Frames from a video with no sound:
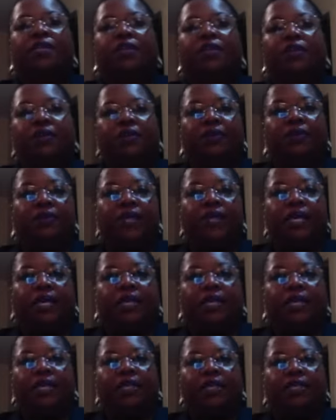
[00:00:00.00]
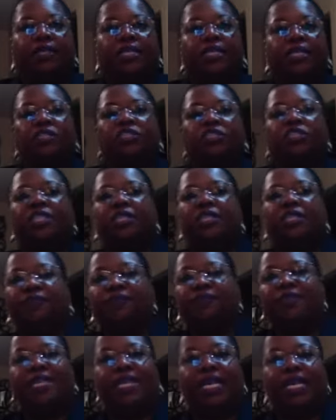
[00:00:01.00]
to do in this is
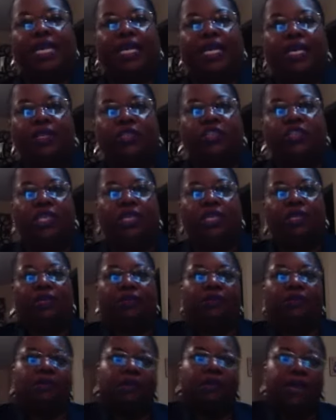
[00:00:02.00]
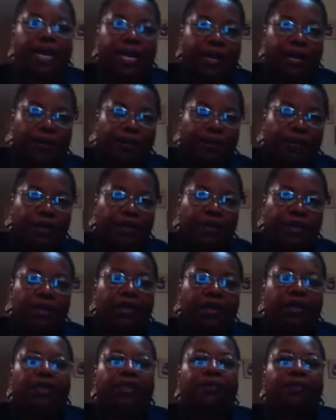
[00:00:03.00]
shift the energy around
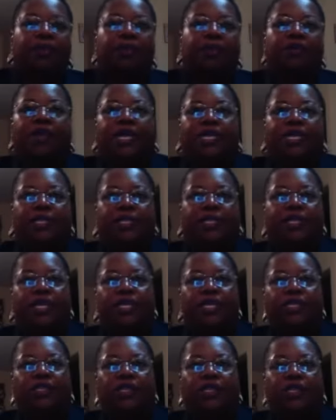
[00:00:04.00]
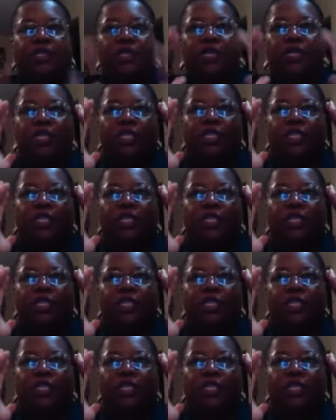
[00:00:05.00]
the procrastination.